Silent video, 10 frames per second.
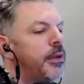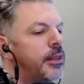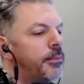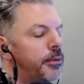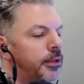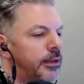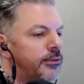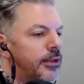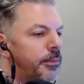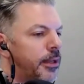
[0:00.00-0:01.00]
of me that
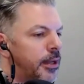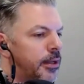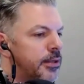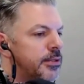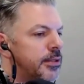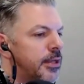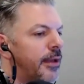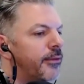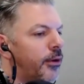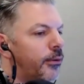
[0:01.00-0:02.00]
believes that because I
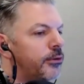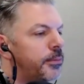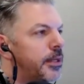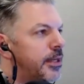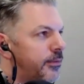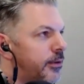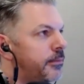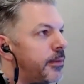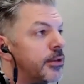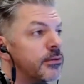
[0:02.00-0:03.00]
have always been
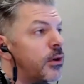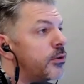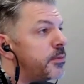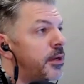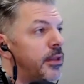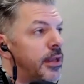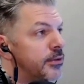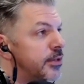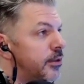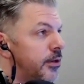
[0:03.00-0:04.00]
different, because I've always been on the
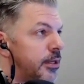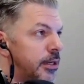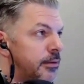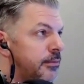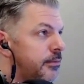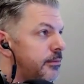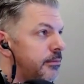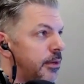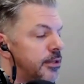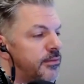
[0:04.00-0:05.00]
outside looking in,
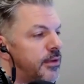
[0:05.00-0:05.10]
because